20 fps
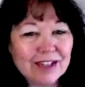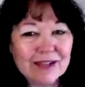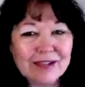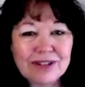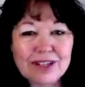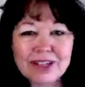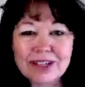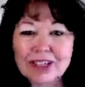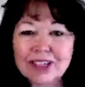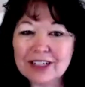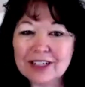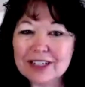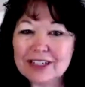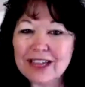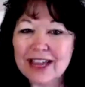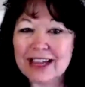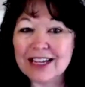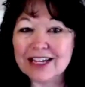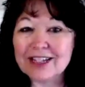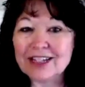Do not get
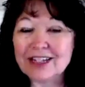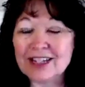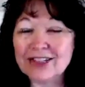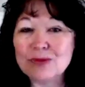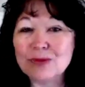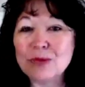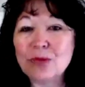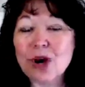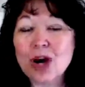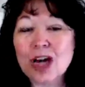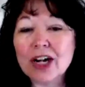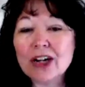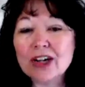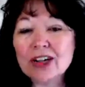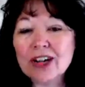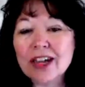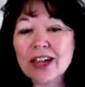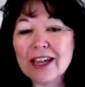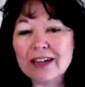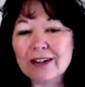attached, as
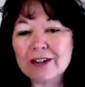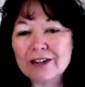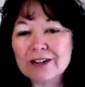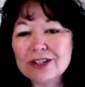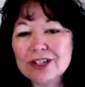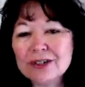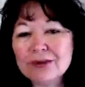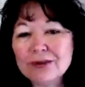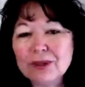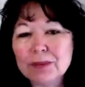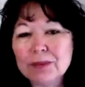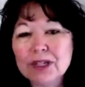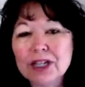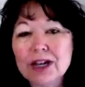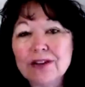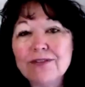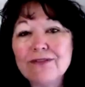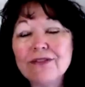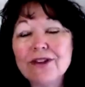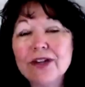water energy will
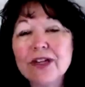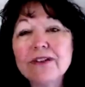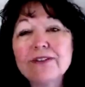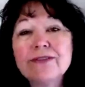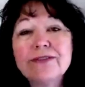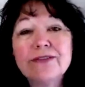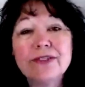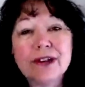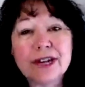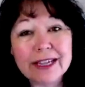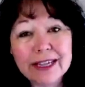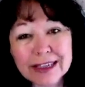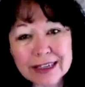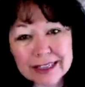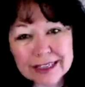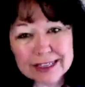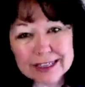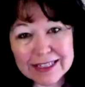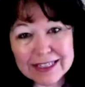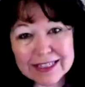become very
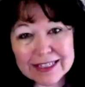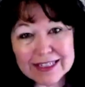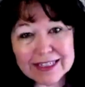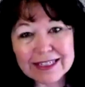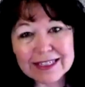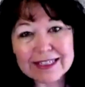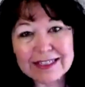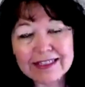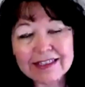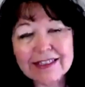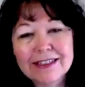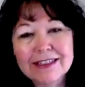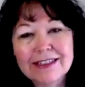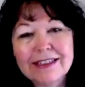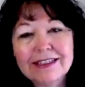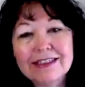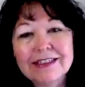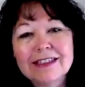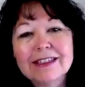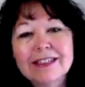violent
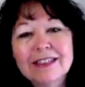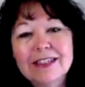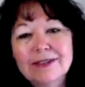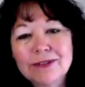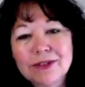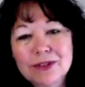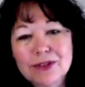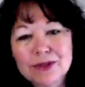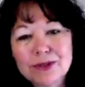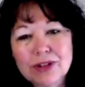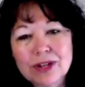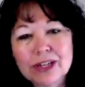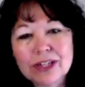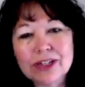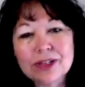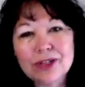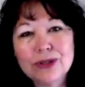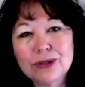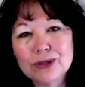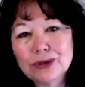if you
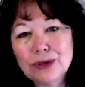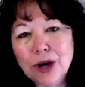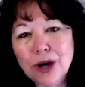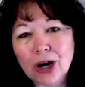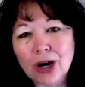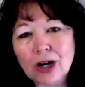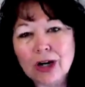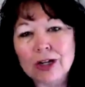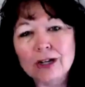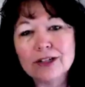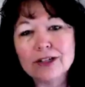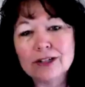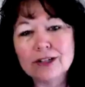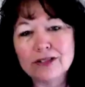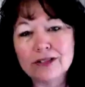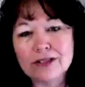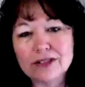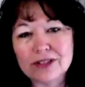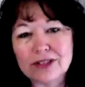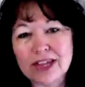try too hard
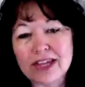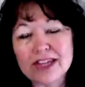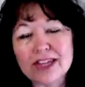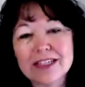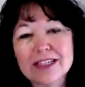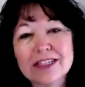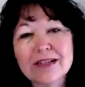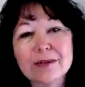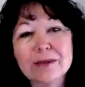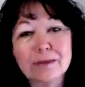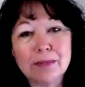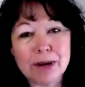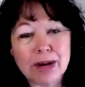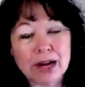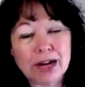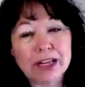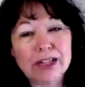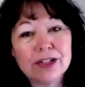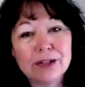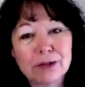to stand
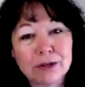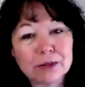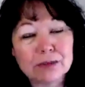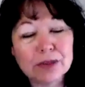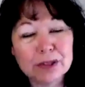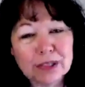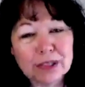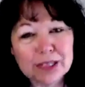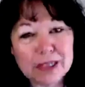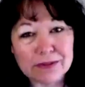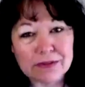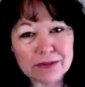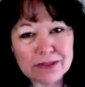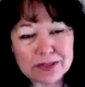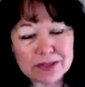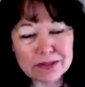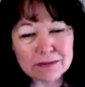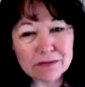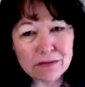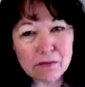by your
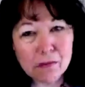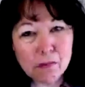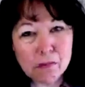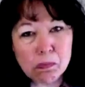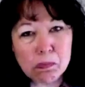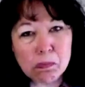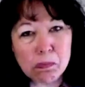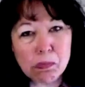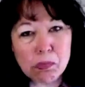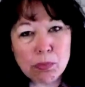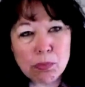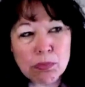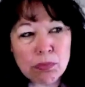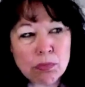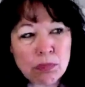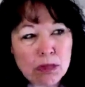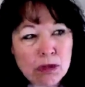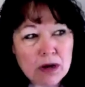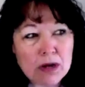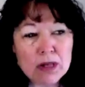beliefs.
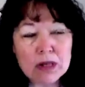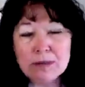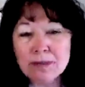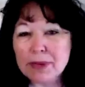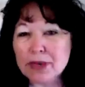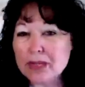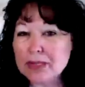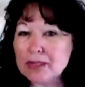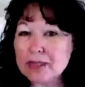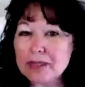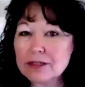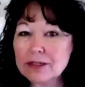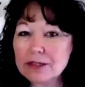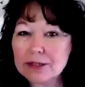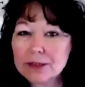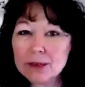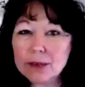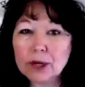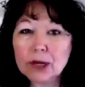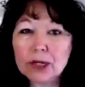Pay
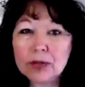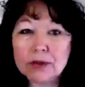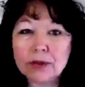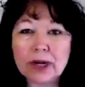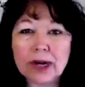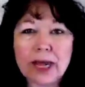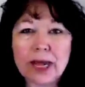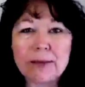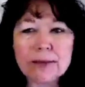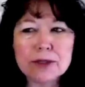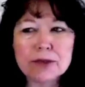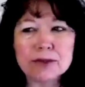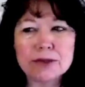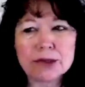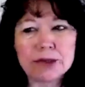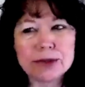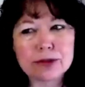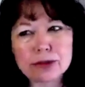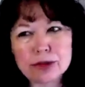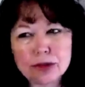attention to water. What happens
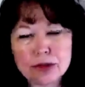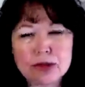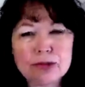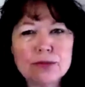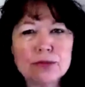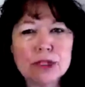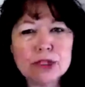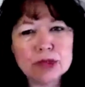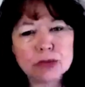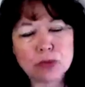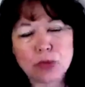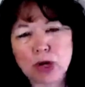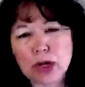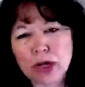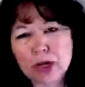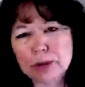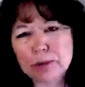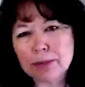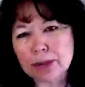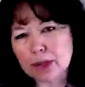when there's too much
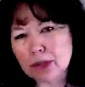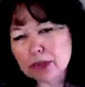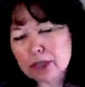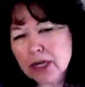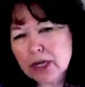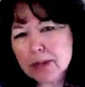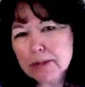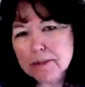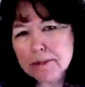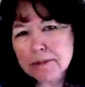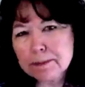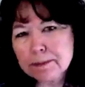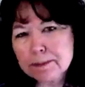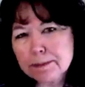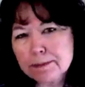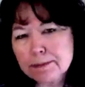water buildup?